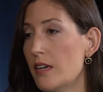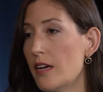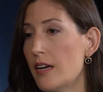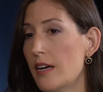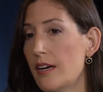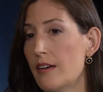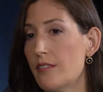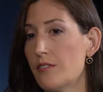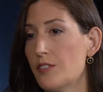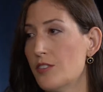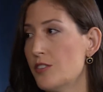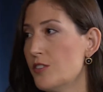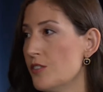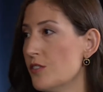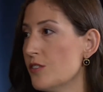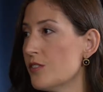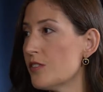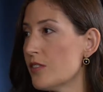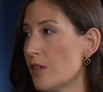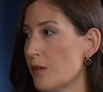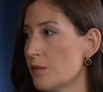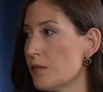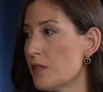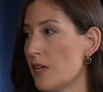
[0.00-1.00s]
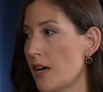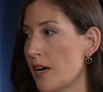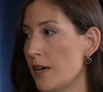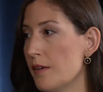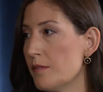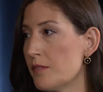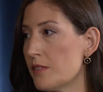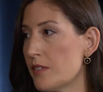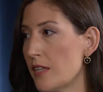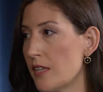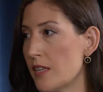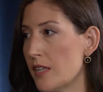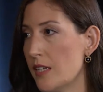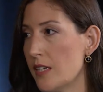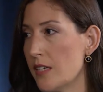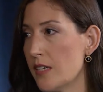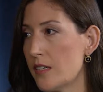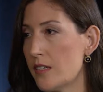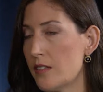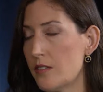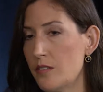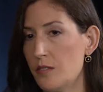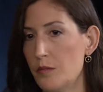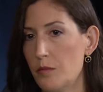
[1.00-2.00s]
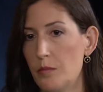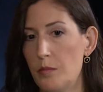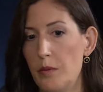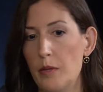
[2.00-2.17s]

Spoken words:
I have to do sometimes. I think